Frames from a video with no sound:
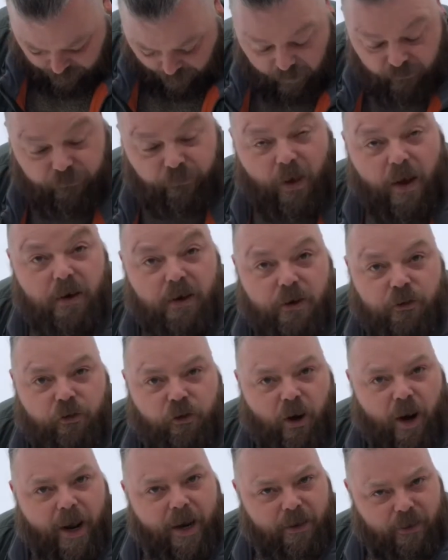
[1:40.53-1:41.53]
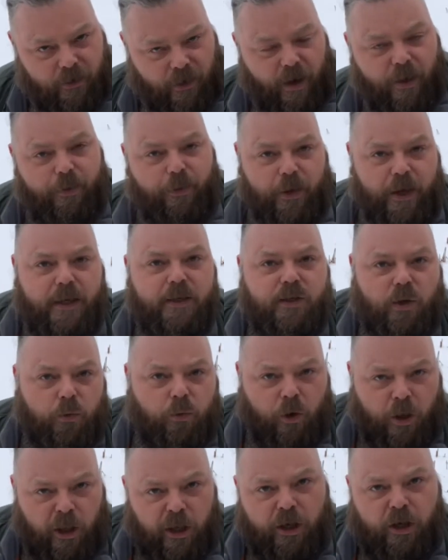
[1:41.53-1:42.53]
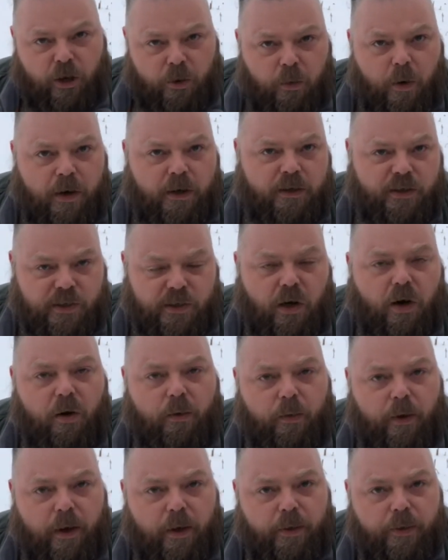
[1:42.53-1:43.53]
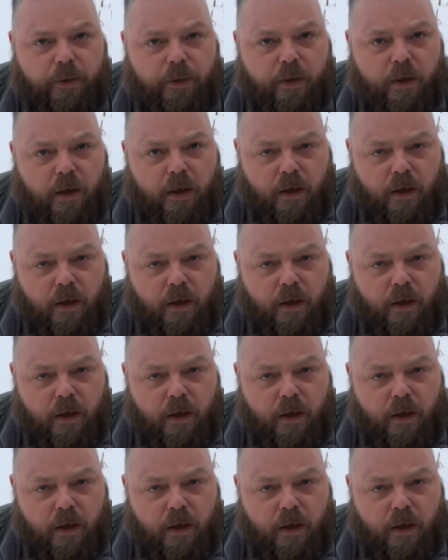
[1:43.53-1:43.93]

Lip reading: I found a track that I think is a really good one to start with.